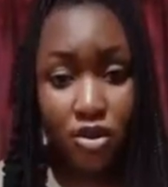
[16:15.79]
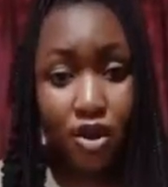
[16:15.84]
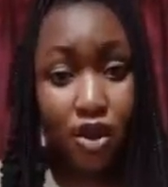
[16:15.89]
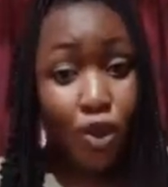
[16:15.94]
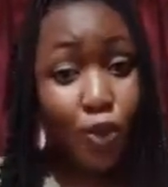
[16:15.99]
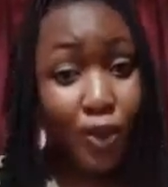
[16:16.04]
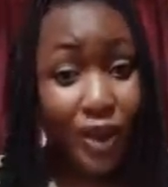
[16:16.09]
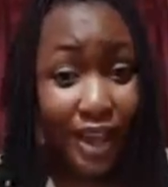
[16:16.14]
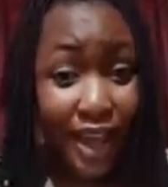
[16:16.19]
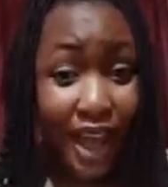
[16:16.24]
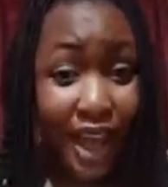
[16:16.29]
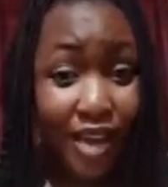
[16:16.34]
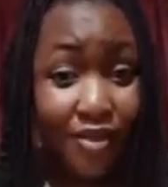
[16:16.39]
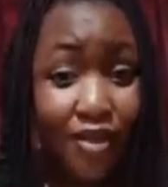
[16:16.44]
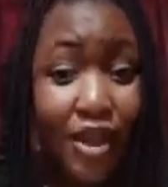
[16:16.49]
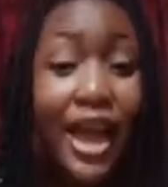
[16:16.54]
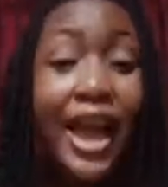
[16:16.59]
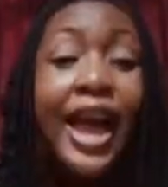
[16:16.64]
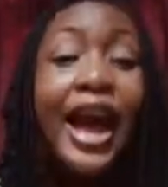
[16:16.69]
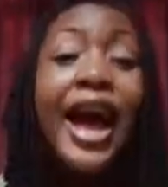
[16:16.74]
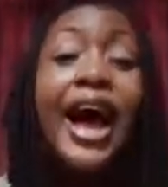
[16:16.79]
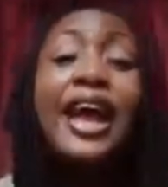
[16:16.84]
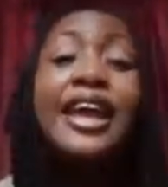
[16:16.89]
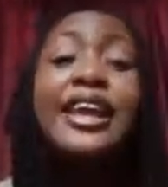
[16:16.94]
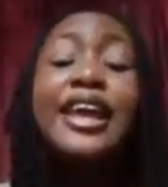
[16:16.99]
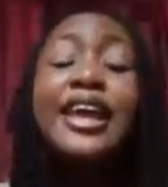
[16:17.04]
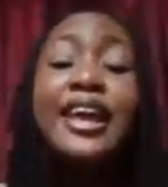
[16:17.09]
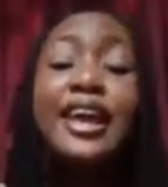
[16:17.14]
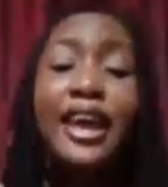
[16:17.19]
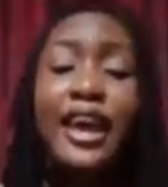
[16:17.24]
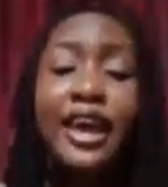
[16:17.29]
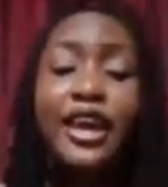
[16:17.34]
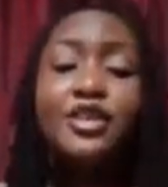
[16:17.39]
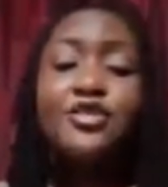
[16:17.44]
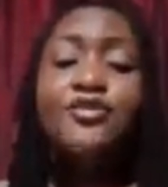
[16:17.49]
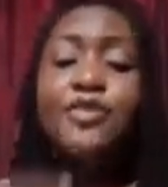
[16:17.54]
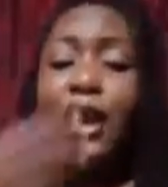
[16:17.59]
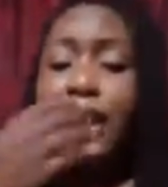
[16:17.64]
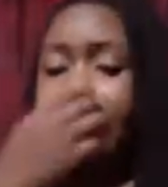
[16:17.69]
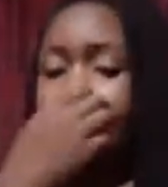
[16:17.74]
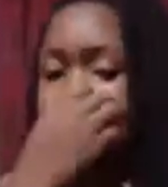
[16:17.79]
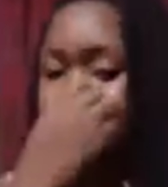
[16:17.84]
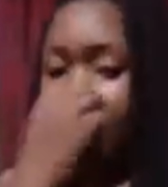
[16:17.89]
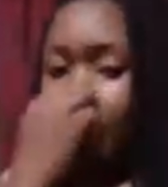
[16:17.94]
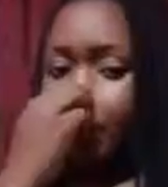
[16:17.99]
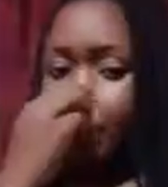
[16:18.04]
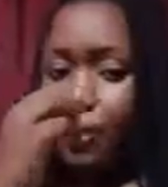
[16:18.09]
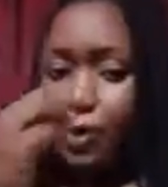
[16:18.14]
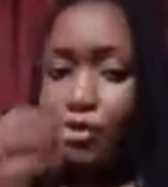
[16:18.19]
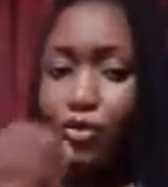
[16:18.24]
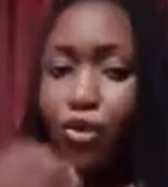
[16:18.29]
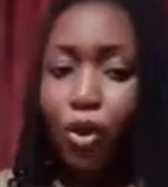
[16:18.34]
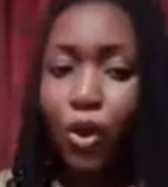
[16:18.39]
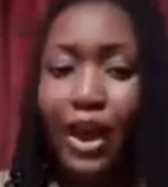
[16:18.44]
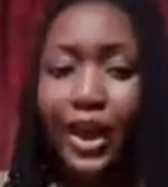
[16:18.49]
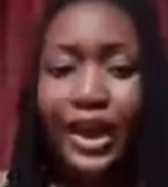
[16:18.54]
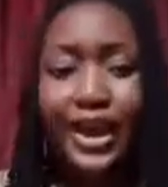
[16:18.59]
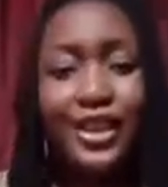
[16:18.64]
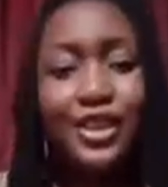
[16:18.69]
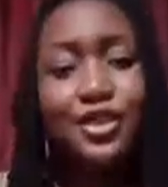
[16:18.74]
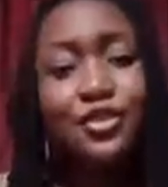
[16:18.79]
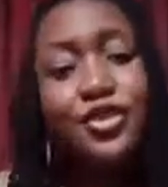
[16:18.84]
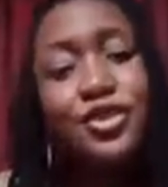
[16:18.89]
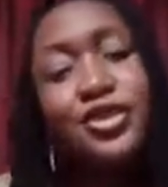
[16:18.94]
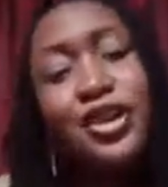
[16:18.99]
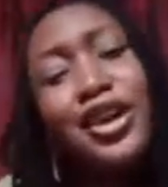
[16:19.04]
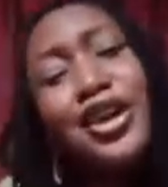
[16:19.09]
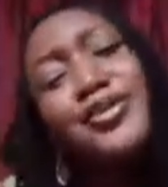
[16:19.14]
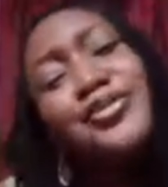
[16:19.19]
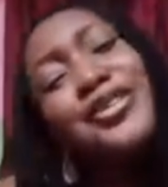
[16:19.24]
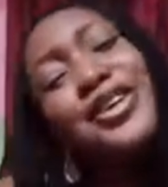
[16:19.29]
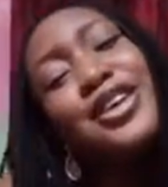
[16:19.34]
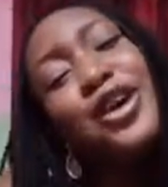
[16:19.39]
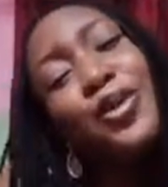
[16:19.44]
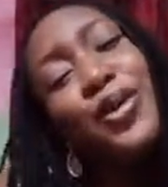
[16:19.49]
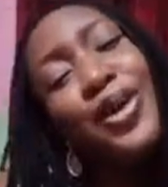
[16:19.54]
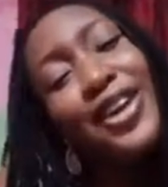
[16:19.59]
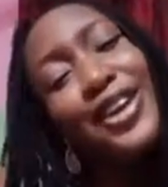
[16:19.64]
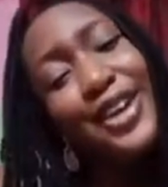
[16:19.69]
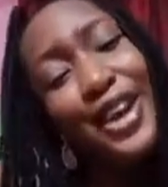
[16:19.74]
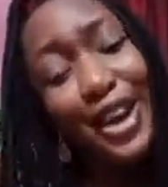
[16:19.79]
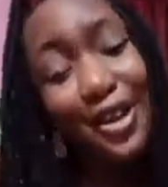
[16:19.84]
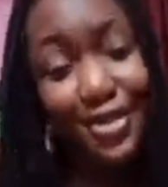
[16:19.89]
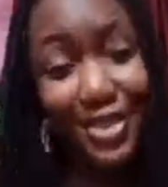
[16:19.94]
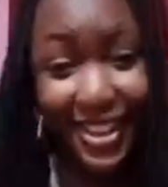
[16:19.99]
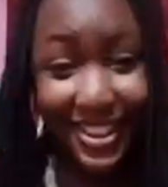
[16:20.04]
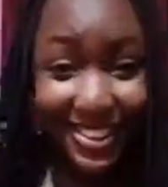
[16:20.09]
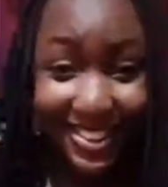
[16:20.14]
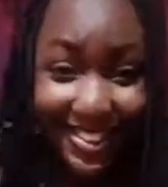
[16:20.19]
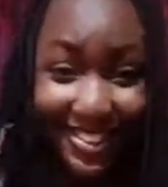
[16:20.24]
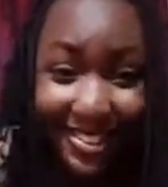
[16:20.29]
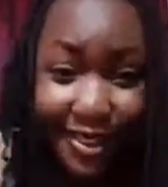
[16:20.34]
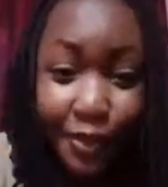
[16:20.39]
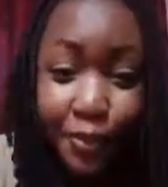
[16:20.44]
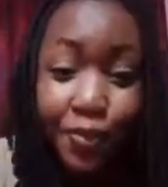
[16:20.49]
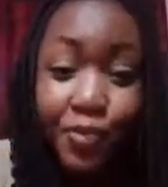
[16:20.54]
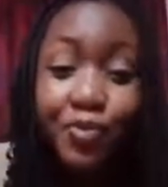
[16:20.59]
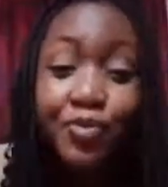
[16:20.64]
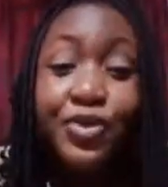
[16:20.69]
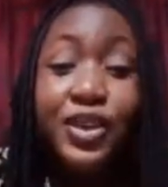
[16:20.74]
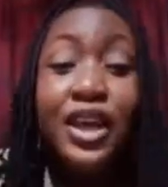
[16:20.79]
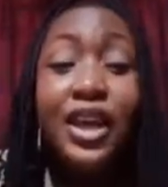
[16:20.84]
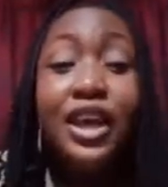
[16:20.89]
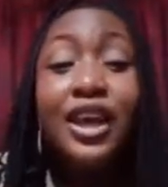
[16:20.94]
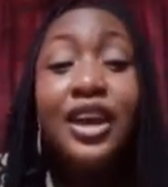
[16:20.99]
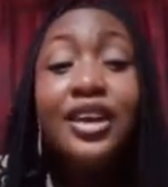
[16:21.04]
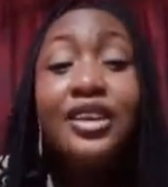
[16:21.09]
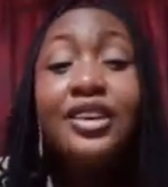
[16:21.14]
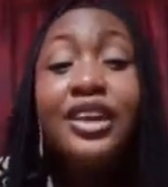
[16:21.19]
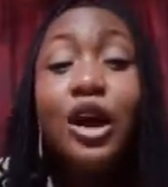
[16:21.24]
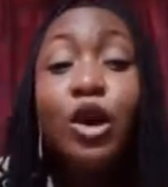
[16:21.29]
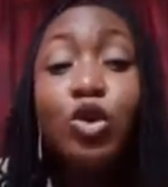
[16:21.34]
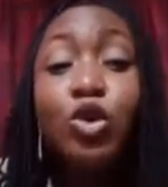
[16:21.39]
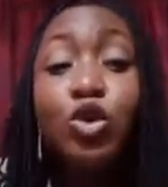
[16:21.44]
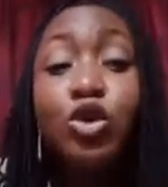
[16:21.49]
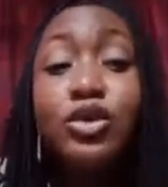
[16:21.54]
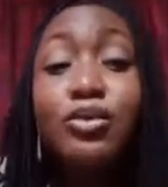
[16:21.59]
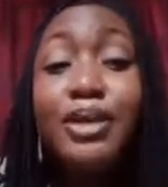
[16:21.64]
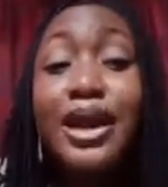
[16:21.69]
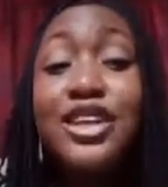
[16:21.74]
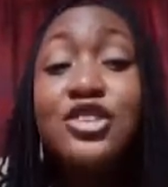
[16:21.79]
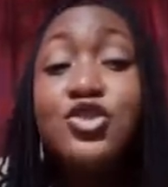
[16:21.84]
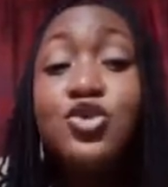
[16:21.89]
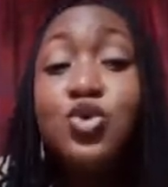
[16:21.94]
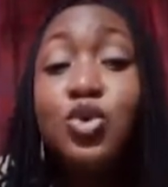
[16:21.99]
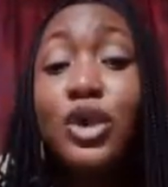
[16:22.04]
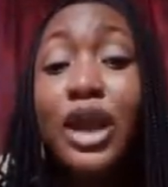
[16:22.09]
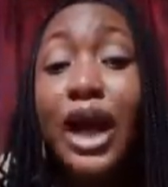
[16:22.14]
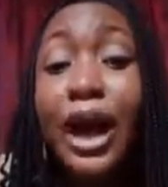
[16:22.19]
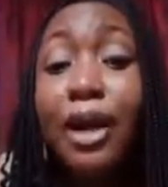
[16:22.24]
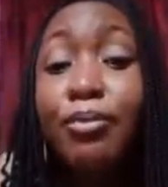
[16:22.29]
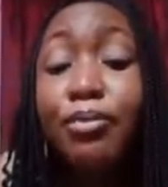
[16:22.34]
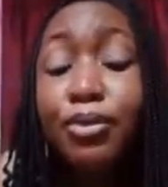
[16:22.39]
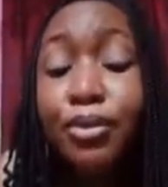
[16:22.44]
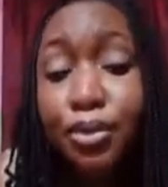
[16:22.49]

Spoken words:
We have. And again, finally, before I end the video, I keep saying I'll end, I haven't ended. Download my school app.